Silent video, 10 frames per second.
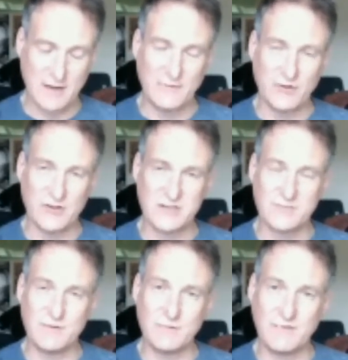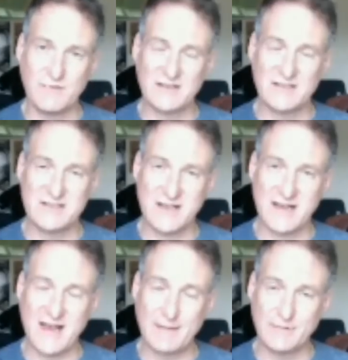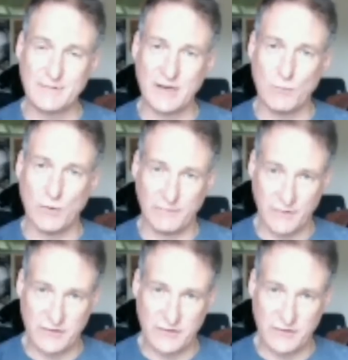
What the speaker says: We've got some new events happening in Watford.